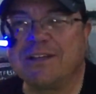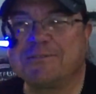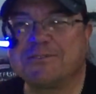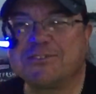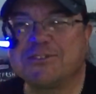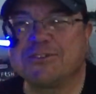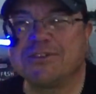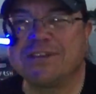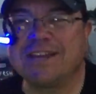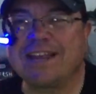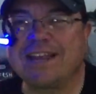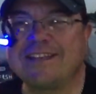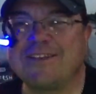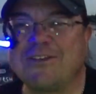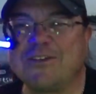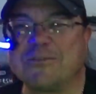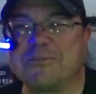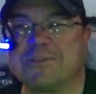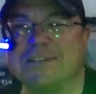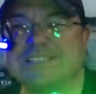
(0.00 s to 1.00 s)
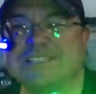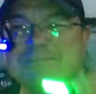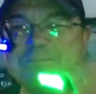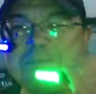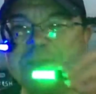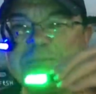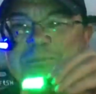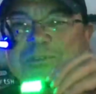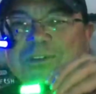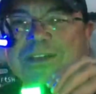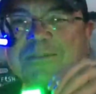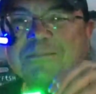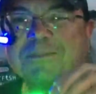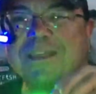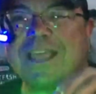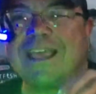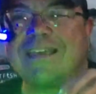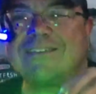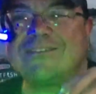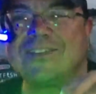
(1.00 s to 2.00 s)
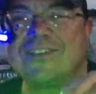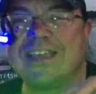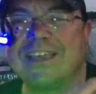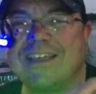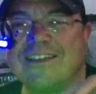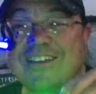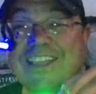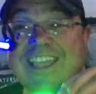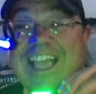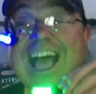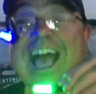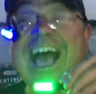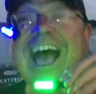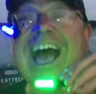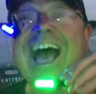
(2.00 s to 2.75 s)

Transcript: officer? Isn't that the only reason people come to Gaston County?